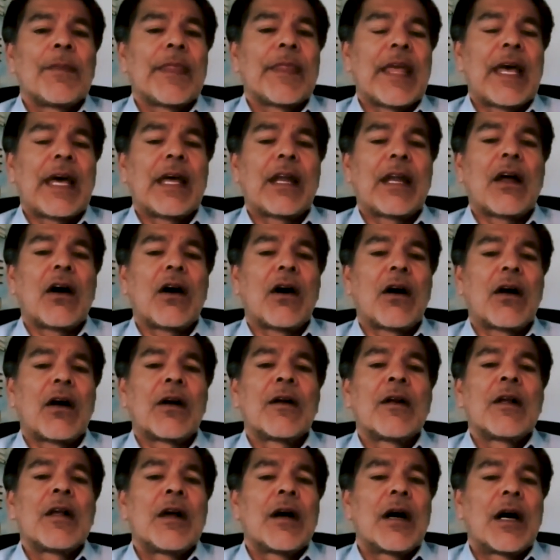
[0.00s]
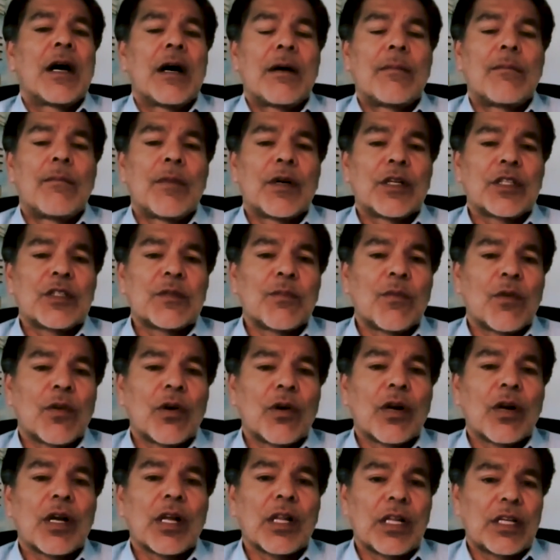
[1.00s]
that are uh, much
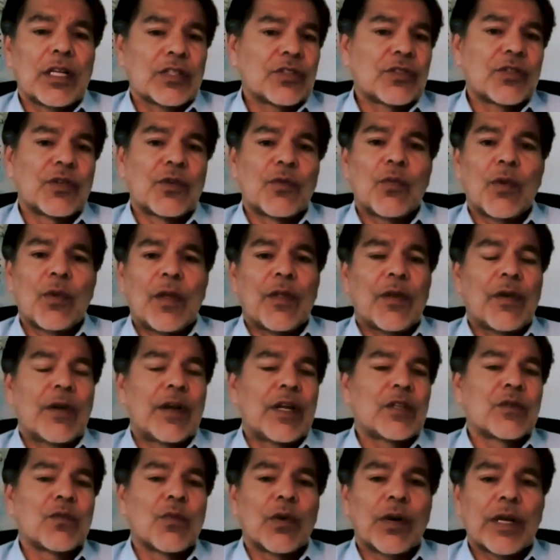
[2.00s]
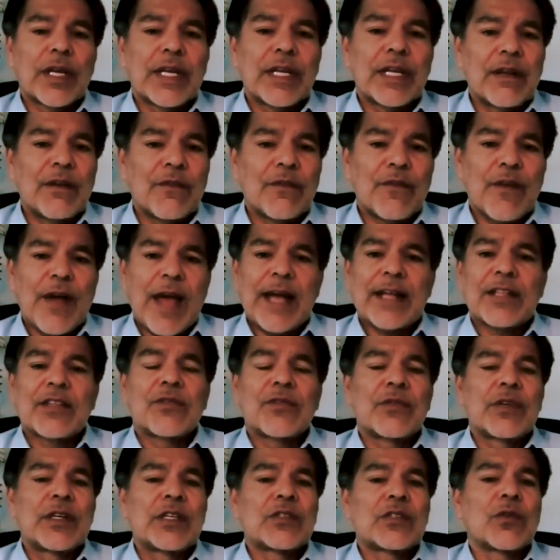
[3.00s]
more clustered, whether it's working in
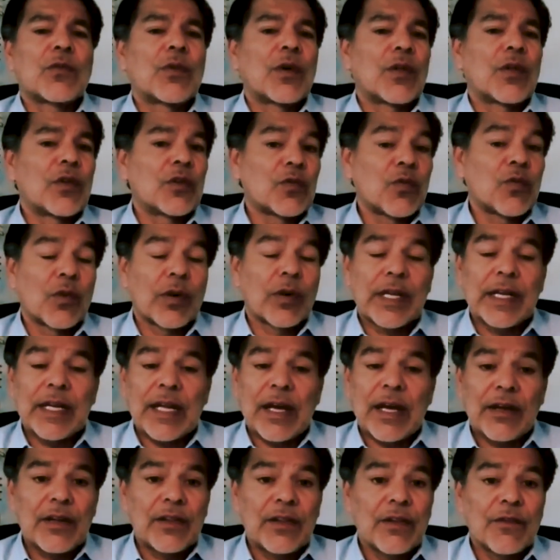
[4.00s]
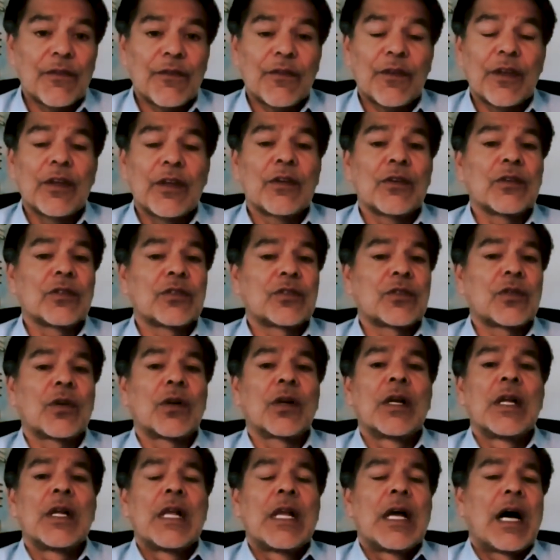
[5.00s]
factories or whether it's working out in the fields
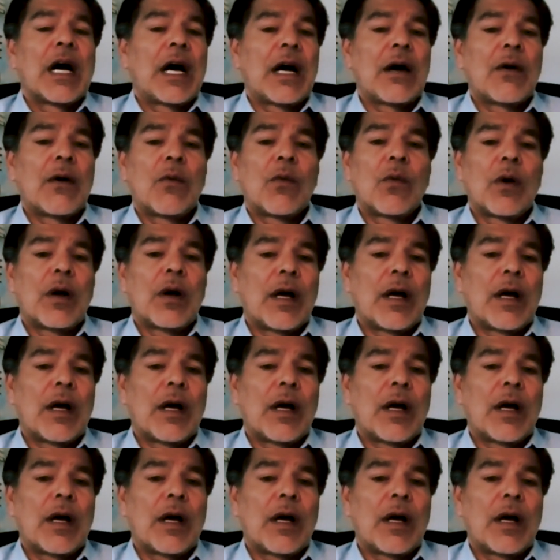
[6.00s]
or uh,